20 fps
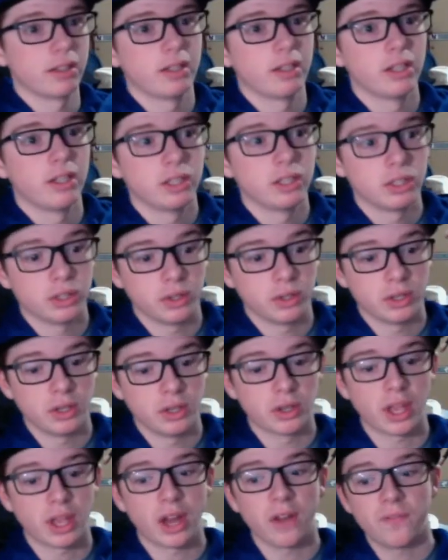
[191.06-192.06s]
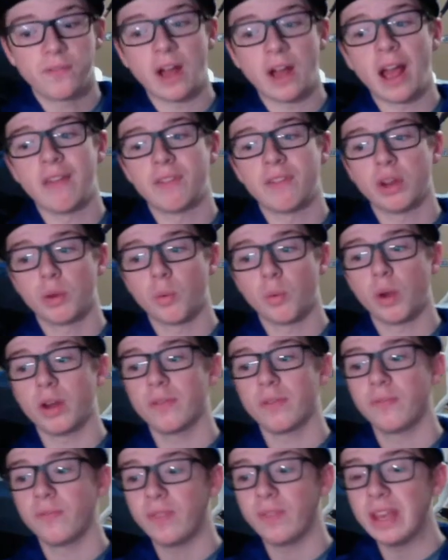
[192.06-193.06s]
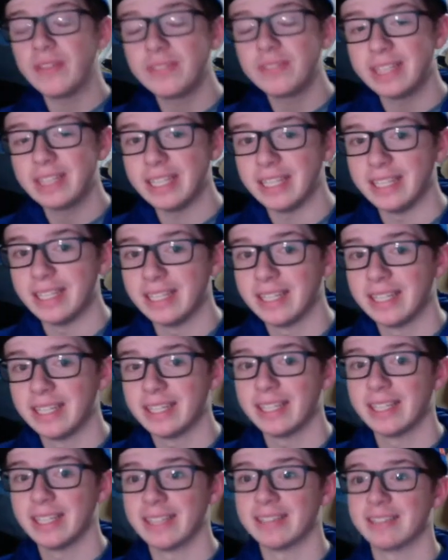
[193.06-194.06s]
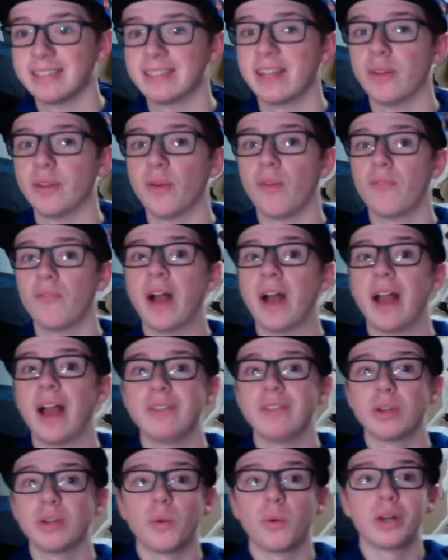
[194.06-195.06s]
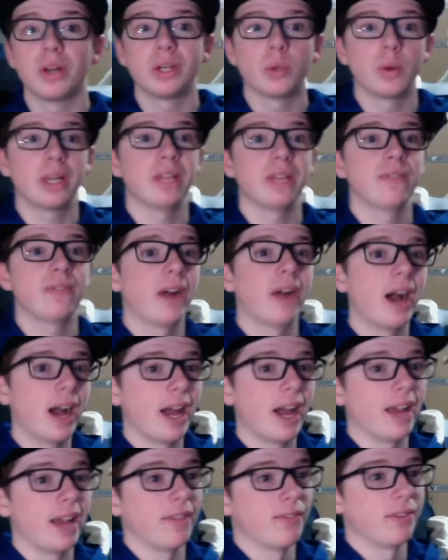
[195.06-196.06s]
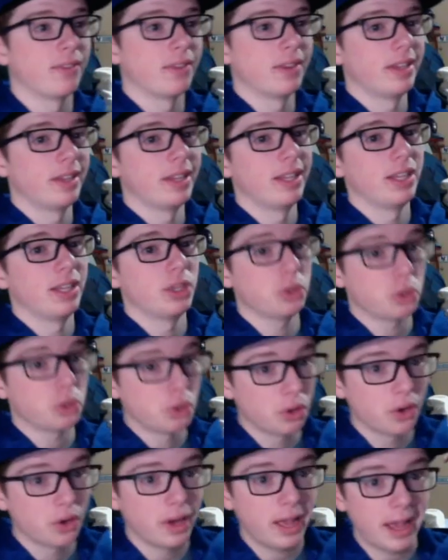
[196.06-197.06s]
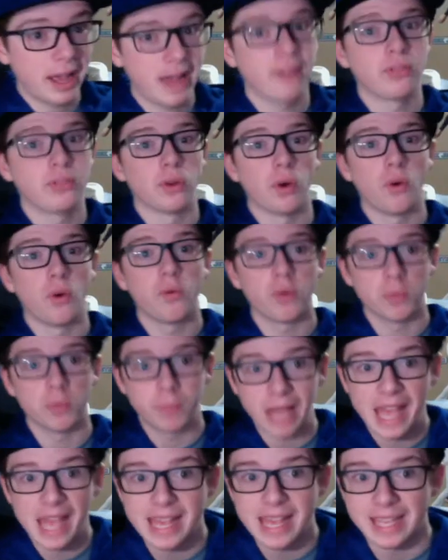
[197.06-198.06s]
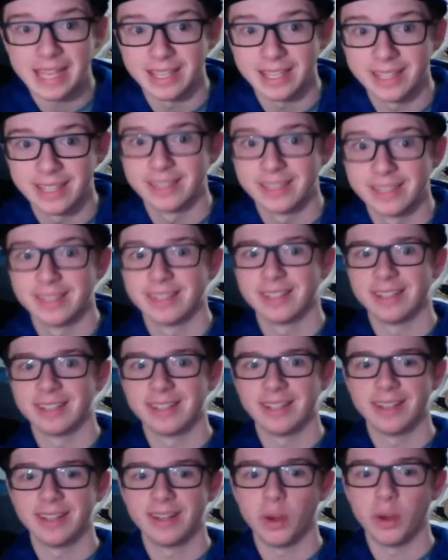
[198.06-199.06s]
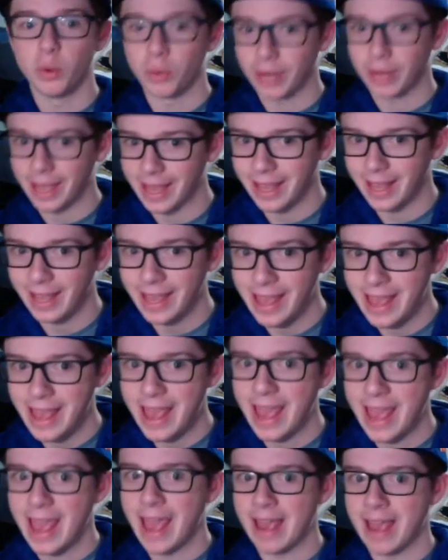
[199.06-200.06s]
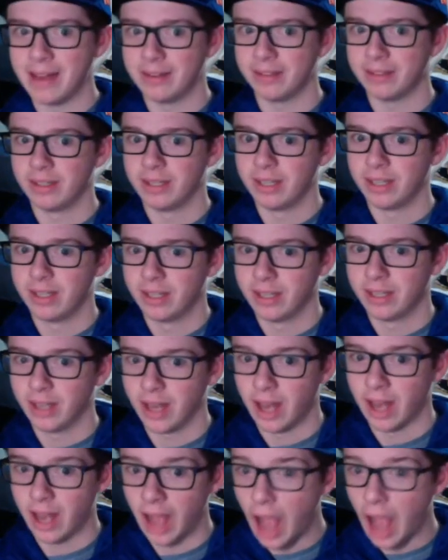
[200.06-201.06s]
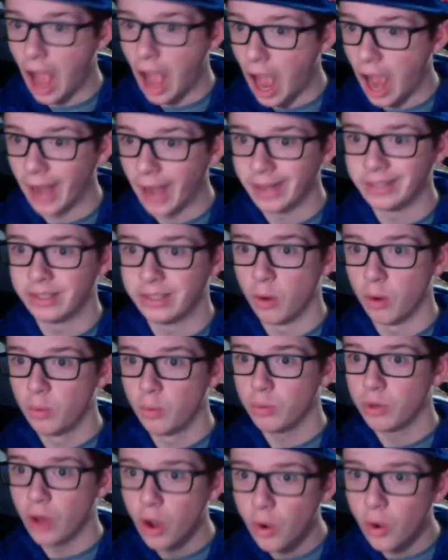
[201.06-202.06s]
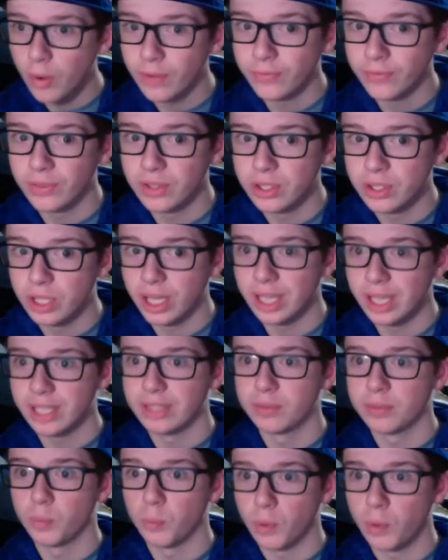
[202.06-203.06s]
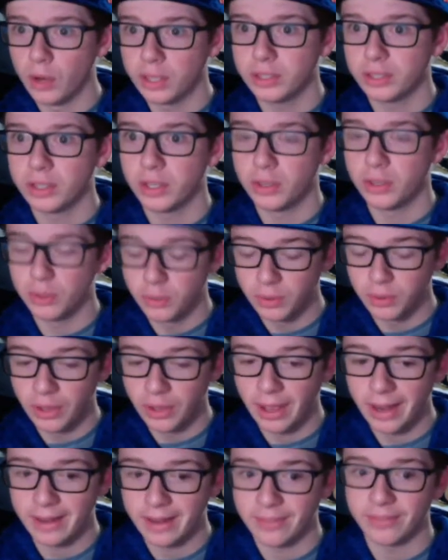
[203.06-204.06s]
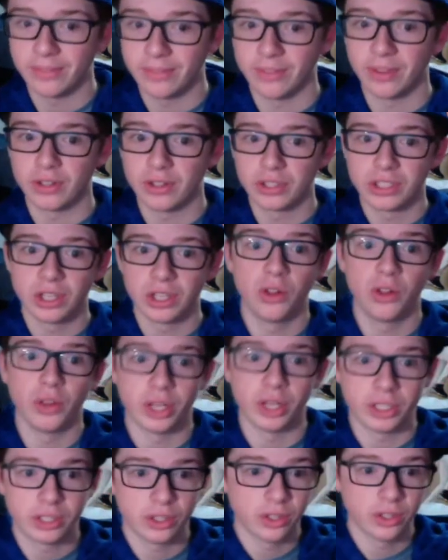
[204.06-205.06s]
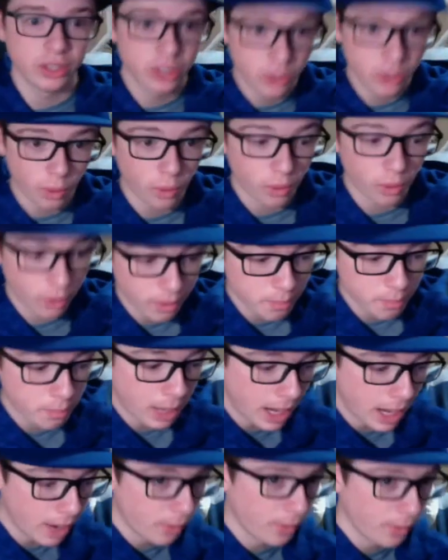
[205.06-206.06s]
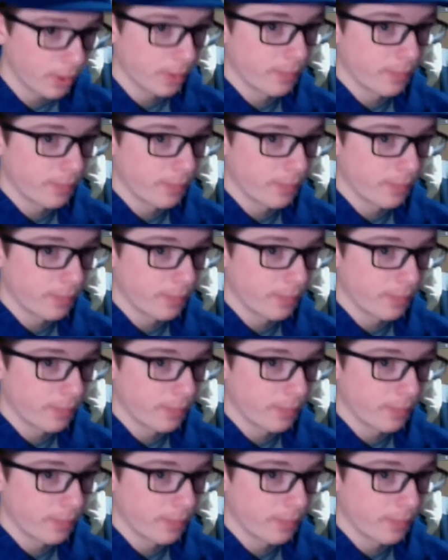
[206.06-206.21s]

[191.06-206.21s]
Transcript: So he'll get a 5-year $150 instead of a 5-year $125. You're going to have to overpay. Okay? And I don't know if the Jays want to do that if they're still linked to Lindor and Bauer.